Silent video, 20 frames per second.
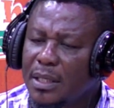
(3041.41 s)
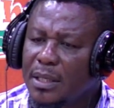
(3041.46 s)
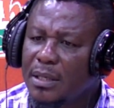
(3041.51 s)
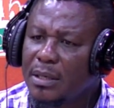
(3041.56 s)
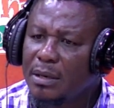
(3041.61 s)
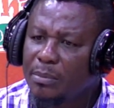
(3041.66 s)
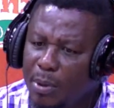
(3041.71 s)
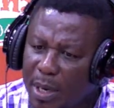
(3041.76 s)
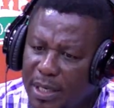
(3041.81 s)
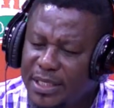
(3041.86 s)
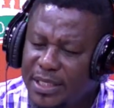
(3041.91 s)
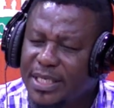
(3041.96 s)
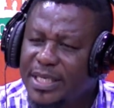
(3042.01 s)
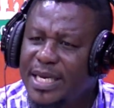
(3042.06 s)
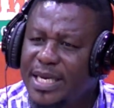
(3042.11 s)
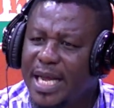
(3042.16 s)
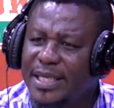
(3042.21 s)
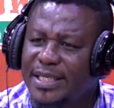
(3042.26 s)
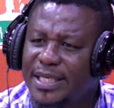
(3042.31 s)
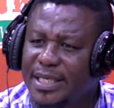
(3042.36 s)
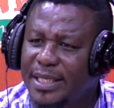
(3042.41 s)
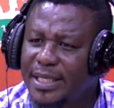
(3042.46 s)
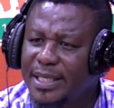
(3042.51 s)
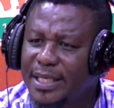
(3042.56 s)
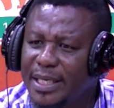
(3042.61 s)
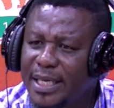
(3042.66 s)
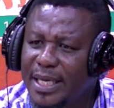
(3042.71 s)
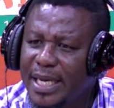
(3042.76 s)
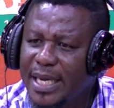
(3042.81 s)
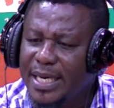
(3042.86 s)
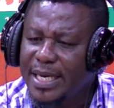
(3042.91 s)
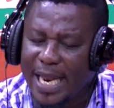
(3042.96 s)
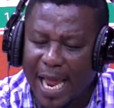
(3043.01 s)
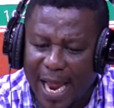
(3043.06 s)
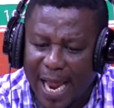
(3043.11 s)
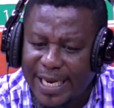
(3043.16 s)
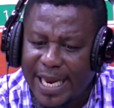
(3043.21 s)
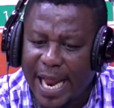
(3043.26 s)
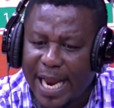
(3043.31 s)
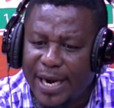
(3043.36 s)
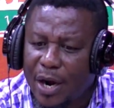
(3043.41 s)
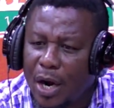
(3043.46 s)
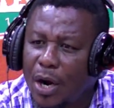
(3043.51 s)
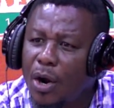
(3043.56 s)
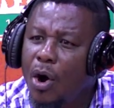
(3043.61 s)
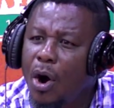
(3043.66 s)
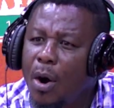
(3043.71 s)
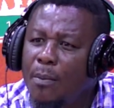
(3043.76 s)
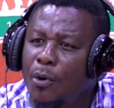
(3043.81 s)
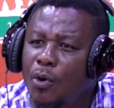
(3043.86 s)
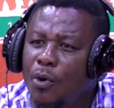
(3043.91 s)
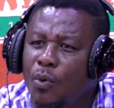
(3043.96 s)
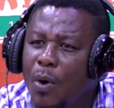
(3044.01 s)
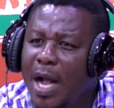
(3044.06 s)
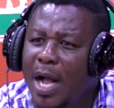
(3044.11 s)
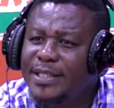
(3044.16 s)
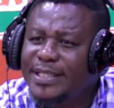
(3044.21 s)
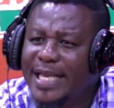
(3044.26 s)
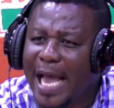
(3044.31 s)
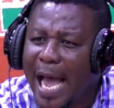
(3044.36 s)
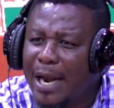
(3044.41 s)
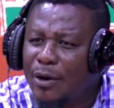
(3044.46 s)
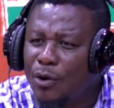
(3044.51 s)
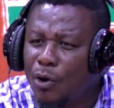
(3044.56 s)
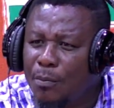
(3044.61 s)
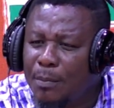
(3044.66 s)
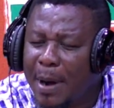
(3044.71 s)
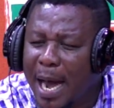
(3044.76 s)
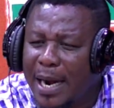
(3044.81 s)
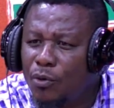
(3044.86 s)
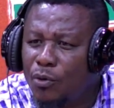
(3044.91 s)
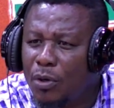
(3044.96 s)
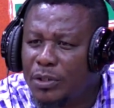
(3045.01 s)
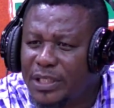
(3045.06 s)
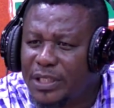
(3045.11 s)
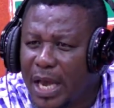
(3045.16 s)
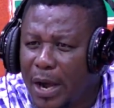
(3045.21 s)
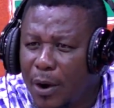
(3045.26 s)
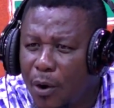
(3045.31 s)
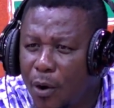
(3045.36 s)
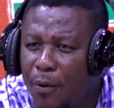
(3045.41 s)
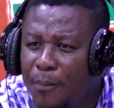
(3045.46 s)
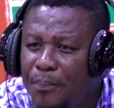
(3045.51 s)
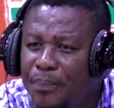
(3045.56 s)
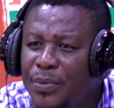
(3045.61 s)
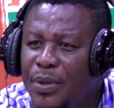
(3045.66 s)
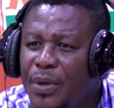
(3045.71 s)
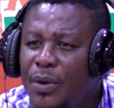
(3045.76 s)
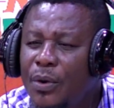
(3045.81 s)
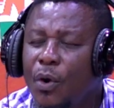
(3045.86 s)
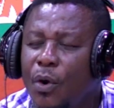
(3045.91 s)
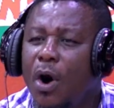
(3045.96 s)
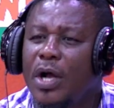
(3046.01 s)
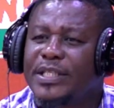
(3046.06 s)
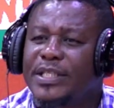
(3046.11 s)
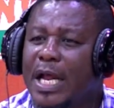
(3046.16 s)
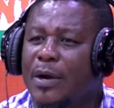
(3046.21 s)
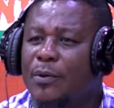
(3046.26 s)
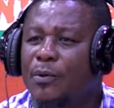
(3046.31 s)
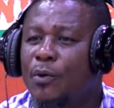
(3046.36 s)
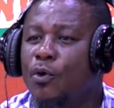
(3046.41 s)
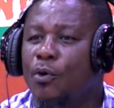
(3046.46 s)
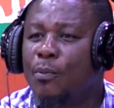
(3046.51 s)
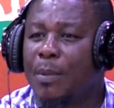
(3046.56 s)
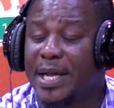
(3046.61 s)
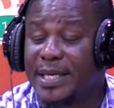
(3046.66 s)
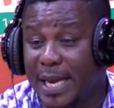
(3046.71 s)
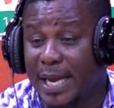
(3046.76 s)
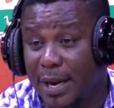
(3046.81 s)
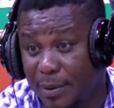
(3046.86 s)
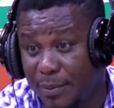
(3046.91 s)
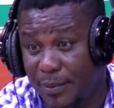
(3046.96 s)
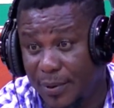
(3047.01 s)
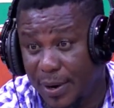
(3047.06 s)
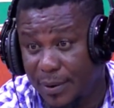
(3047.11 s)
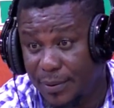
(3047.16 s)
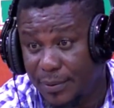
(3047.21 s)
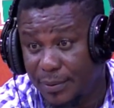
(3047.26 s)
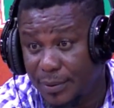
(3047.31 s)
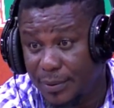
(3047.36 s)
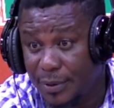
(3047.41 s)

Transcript: police di na chi na da na omunku aja no man ko che ho o che no homa nya no wero